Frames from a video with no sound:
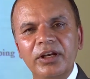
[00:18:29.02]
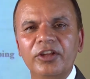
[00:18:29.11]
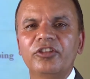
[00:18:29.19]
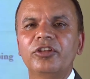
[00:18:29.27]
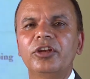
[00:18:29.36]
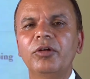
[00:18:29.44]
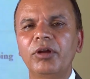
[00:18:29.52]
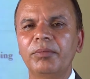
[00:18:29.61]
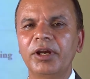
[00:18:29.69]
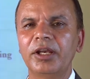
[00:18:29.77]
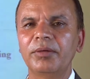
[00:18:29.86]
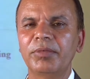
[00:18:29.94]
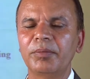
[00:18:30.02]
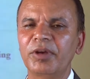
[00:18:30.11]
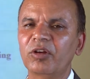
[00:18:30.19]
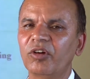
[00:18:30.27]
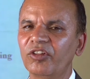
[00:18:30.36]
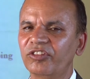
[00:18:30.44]
It is durable
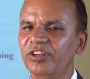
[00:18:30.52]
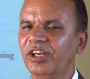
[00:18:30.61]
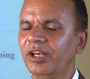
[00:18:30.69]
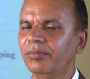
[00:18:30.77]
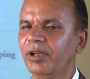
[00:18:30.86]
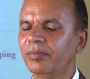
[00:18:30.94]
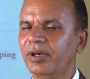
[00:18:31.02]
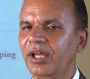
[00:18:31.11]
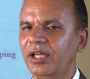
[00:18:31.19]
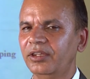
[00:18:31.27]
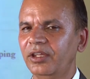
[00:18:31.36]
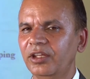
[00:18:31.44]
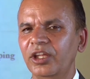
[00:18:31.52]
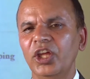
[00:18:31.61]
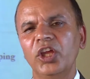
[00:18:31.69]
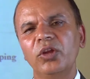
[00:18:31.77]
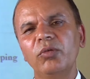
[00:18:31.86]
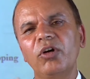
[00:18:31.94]
development, constant development. I think
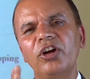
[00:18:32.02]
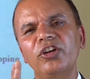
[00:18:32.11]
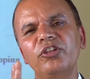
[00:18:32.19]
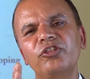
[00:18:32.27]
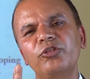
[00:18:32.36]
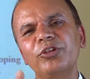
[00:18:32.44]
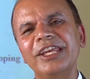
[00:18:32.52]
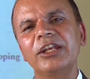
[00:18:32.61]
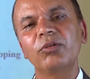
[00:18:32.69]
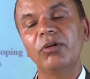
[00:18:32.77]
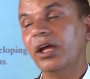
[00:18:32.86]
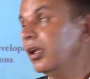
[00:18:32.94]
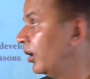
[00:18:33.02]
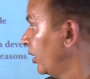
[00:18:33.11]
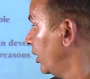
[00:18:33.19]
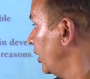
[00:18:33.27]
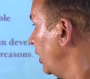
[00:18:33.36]
you understood it well.